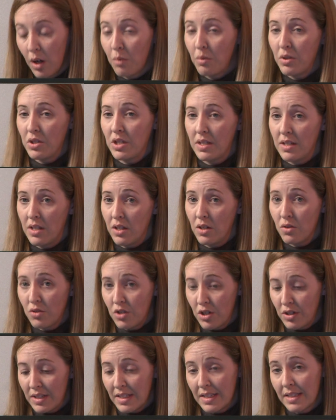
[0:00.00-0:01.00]
which is the New
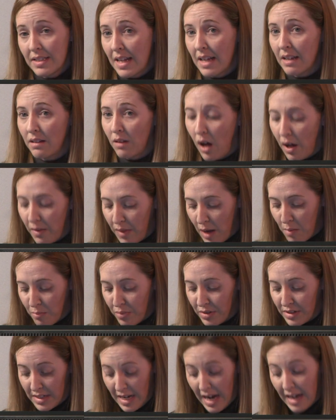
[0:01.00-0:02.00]
Jersey state law
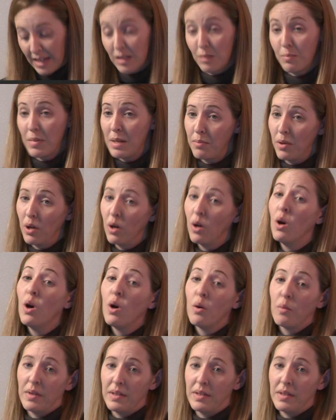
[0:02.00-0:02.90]
that protects people